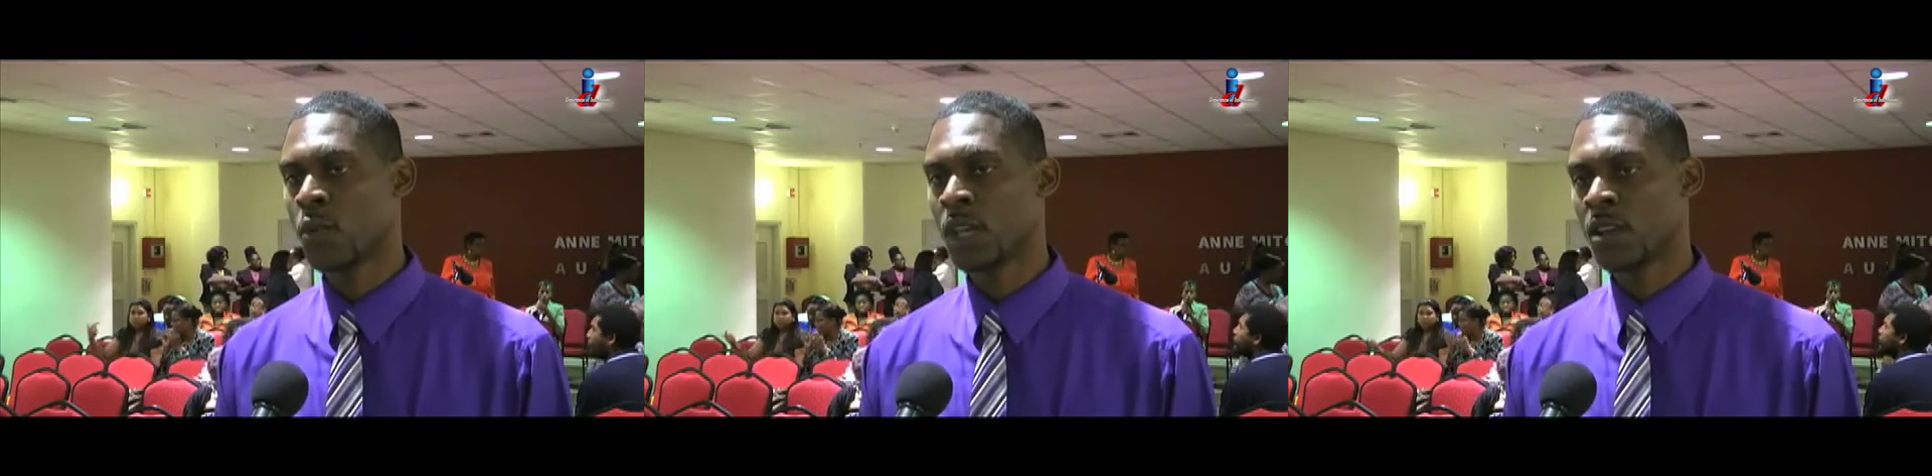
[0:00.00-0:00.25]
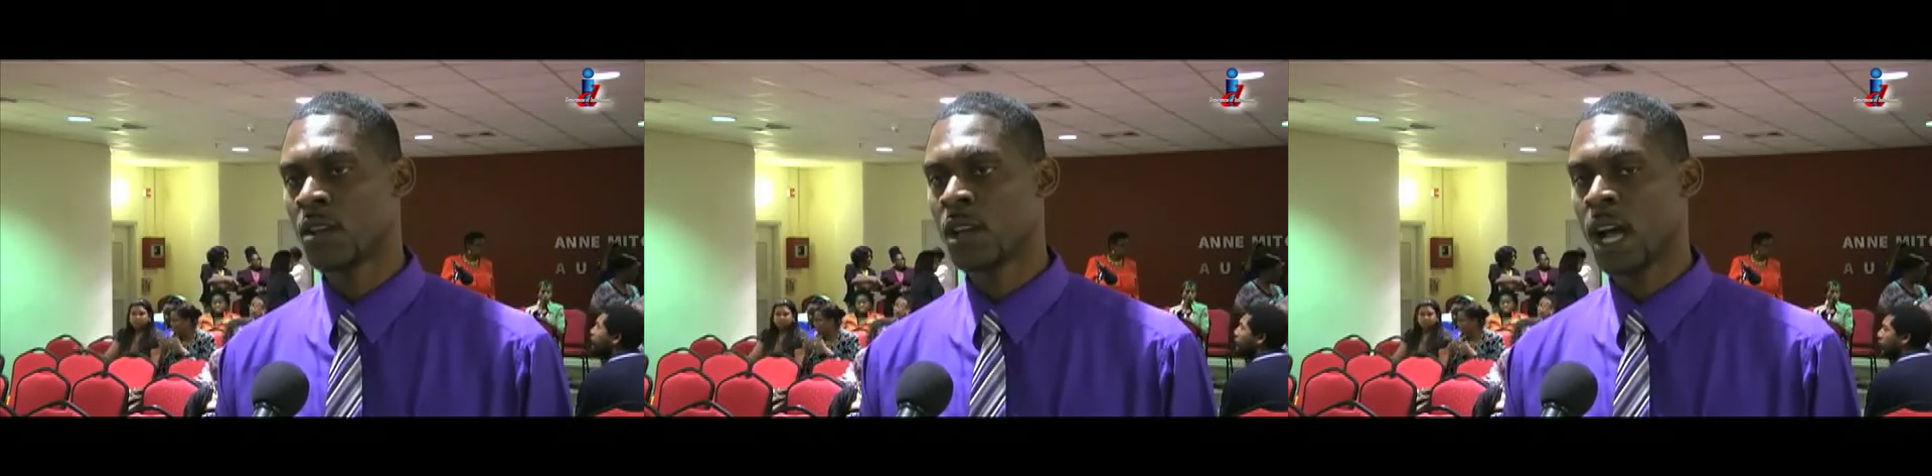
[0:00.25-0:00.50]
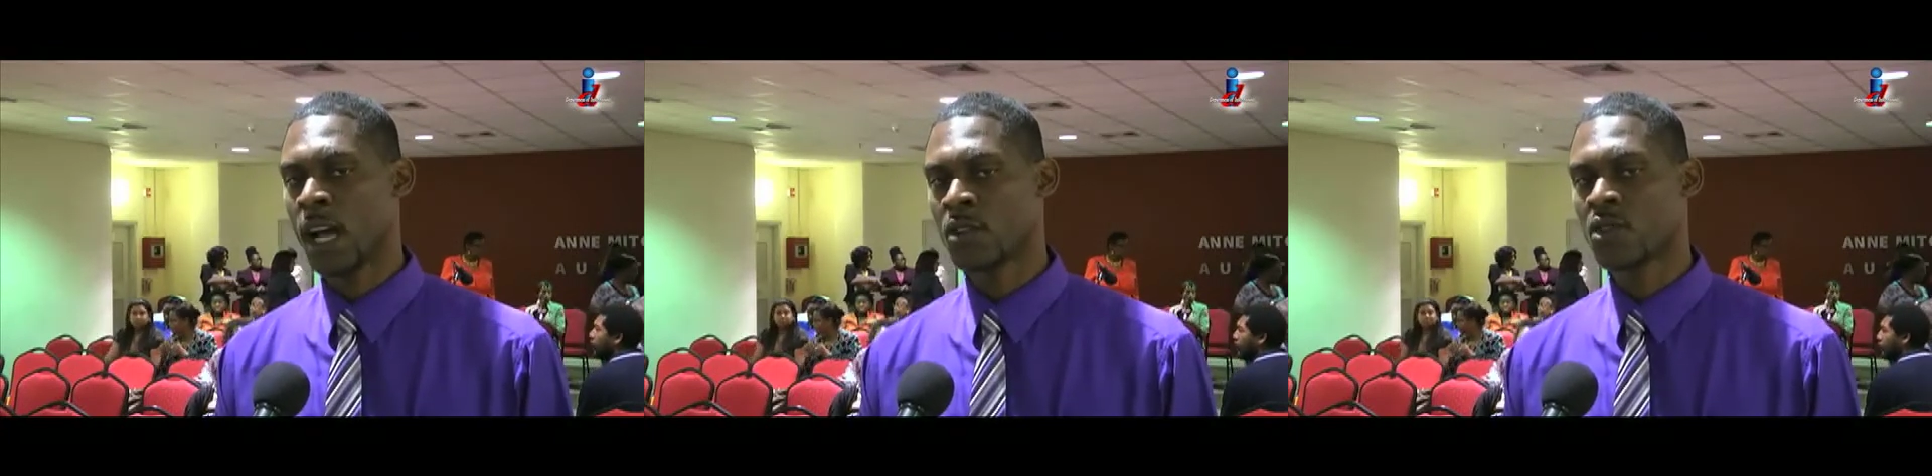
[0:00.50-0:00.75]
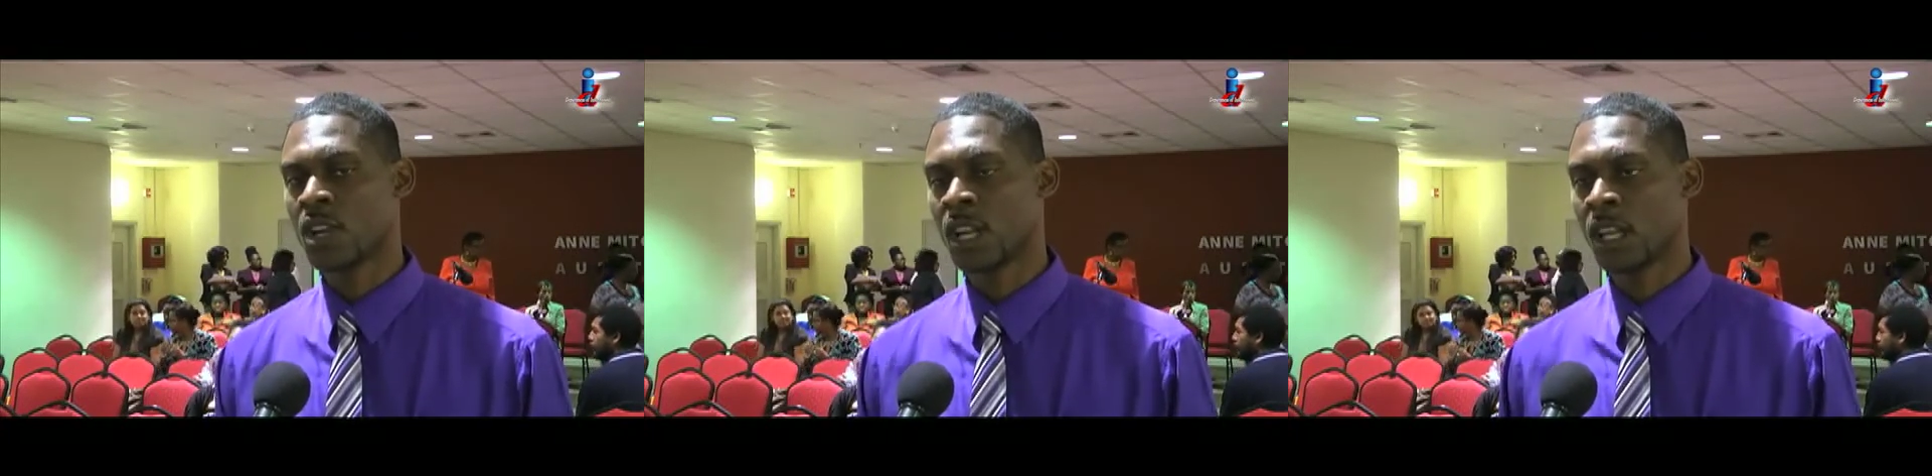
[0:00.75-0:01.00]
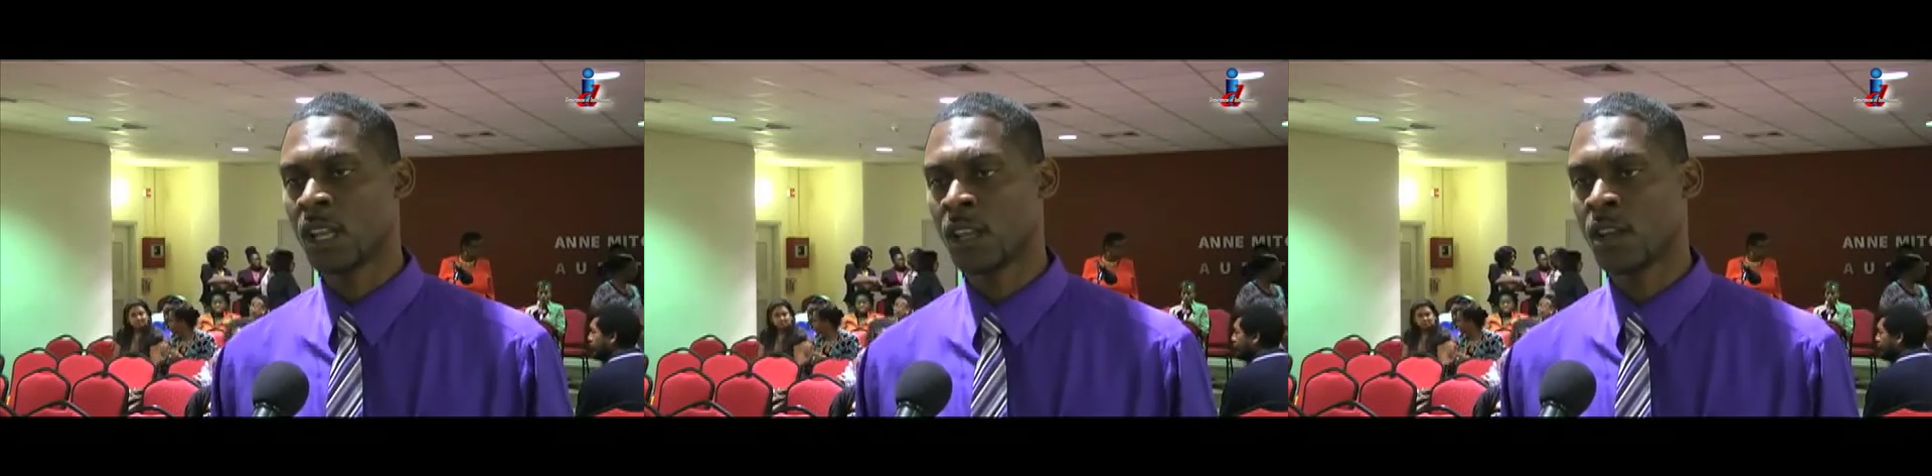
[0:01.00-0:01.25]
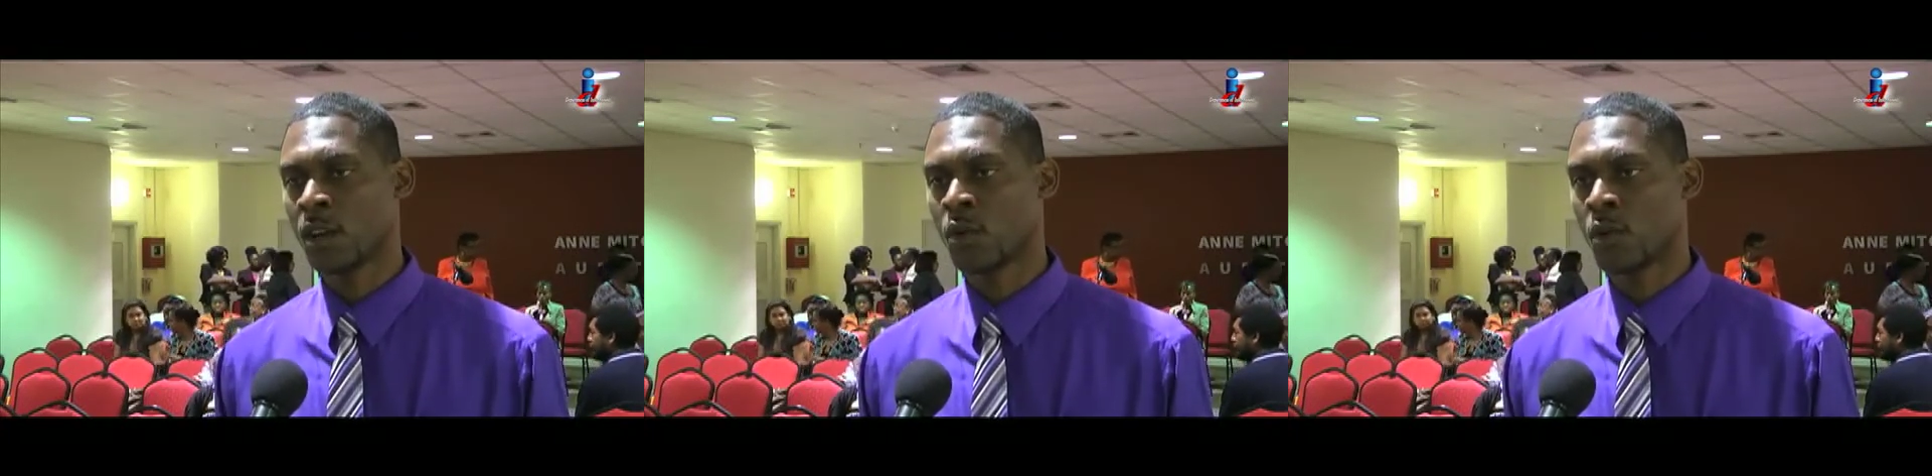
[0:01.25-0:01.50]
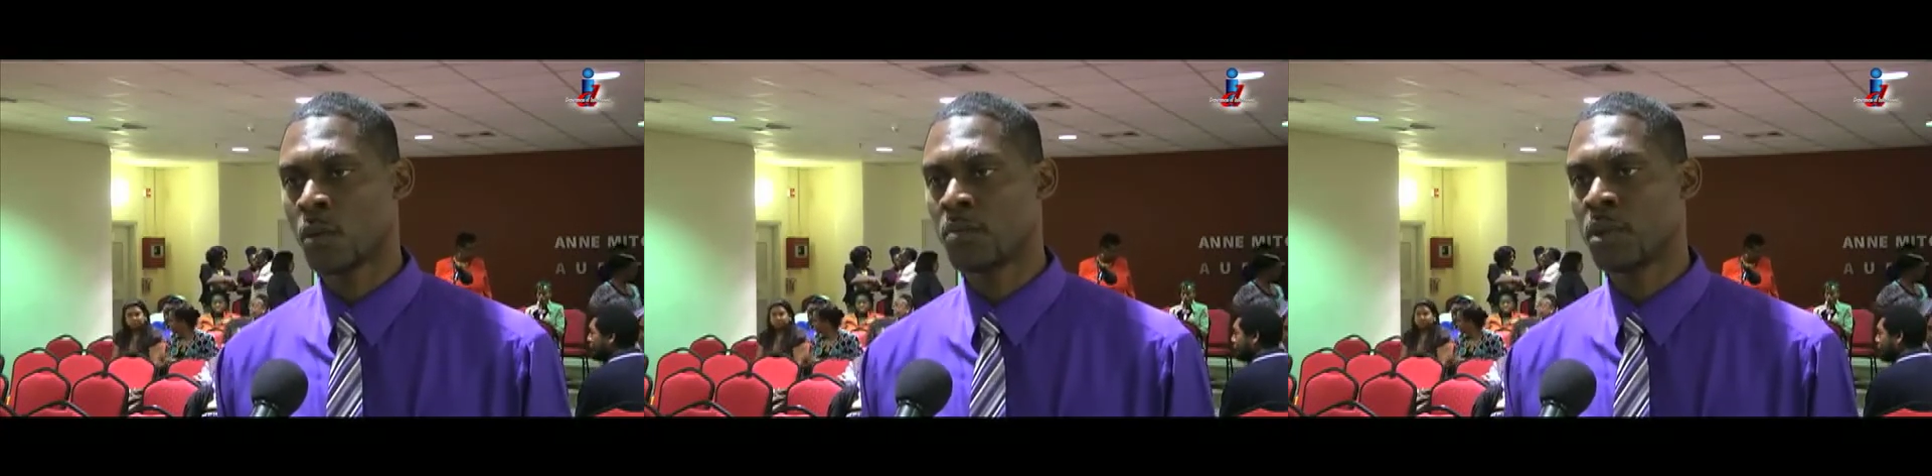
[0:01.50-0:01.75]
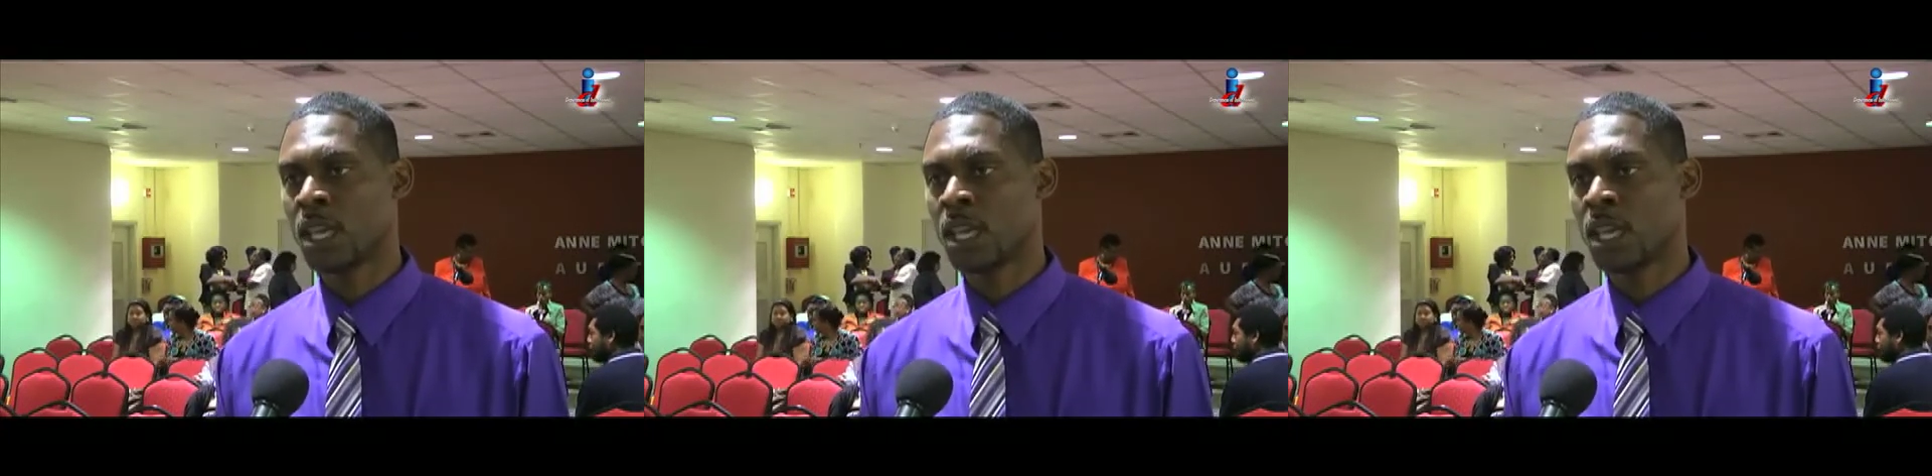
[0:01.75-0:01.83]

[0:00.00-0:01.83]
we could actually, you know,